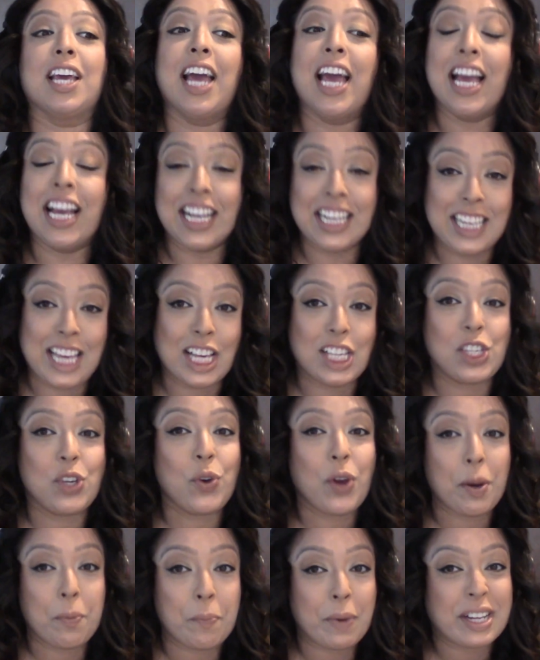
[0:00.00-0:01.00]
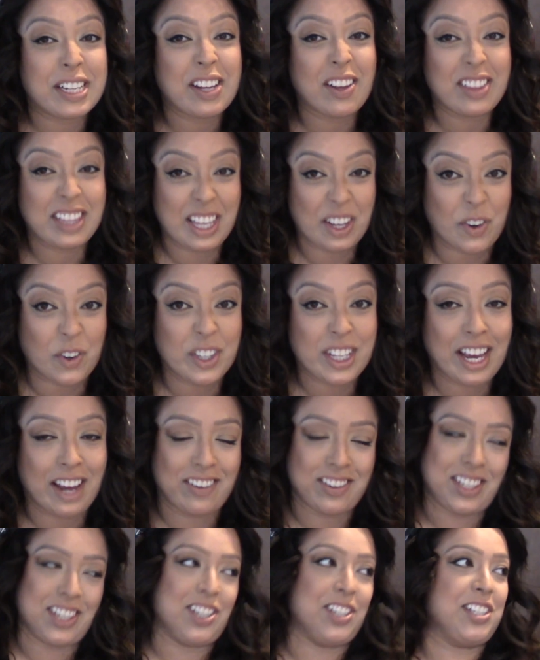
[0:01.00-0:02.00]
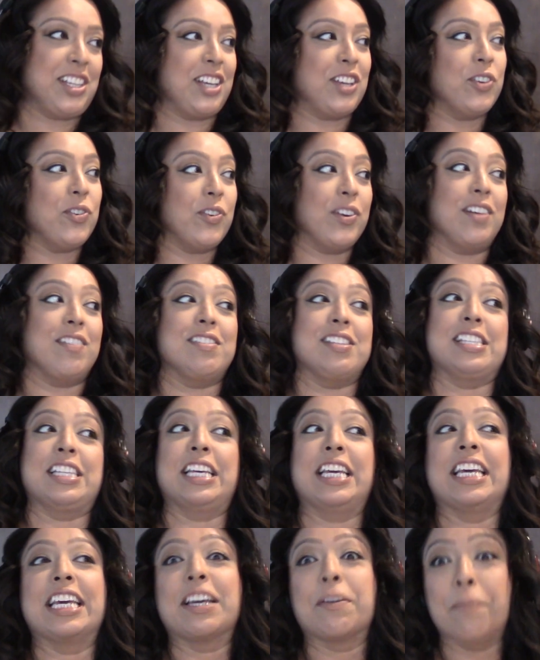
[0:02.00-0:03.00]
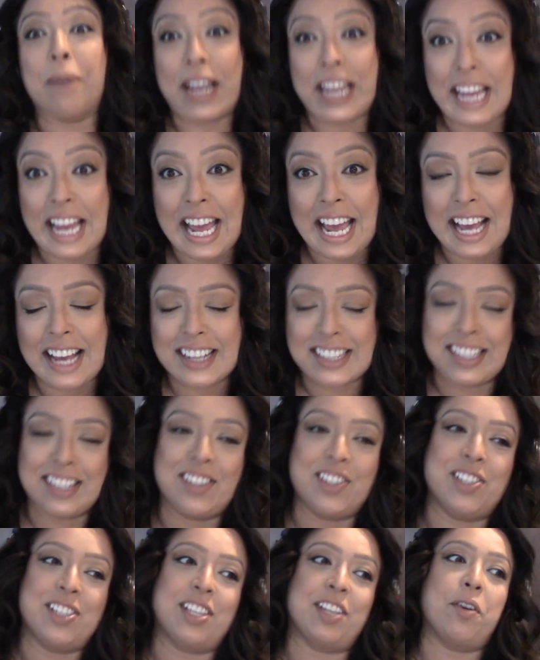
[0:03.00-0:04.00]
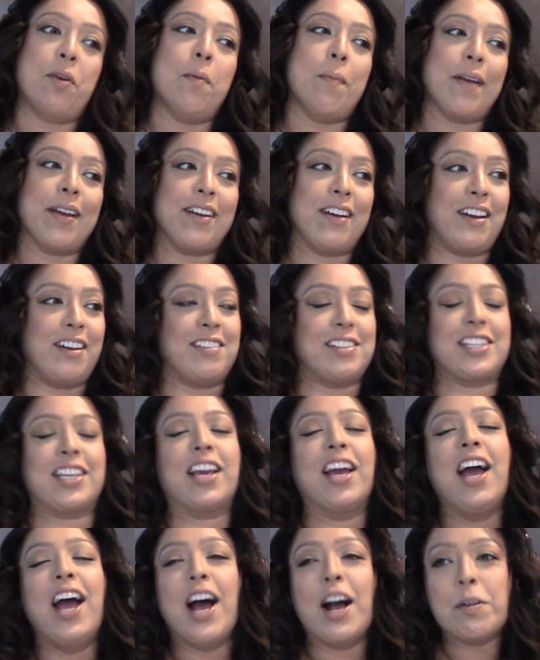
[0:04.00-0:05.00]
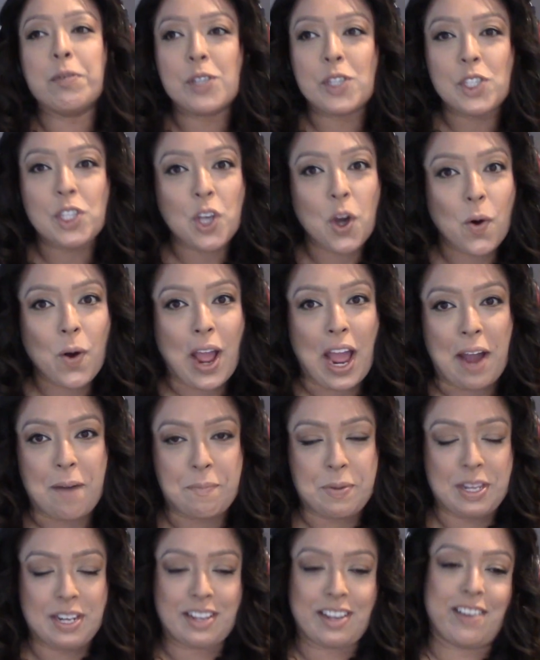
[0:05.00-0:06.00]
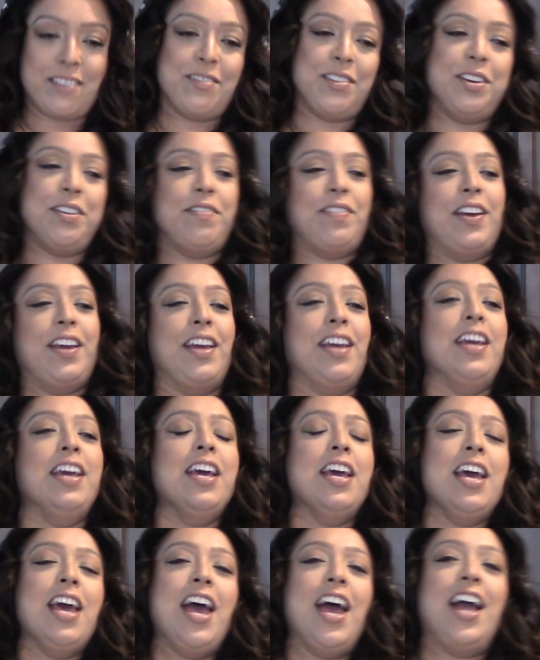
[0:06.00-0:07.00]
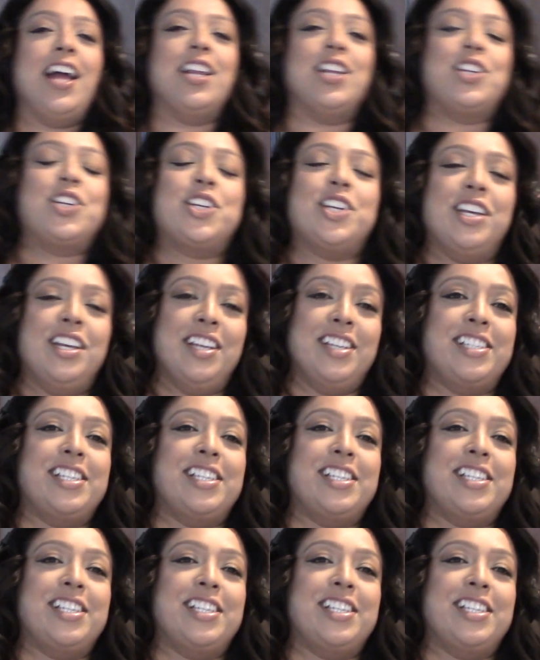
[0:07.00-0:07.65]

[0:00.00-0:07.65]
guess who had picked out the old couch? And she's like, who? And I was like, my ex. And she's like, oh my God. I was like, I'm so happy to get rid of it. And she said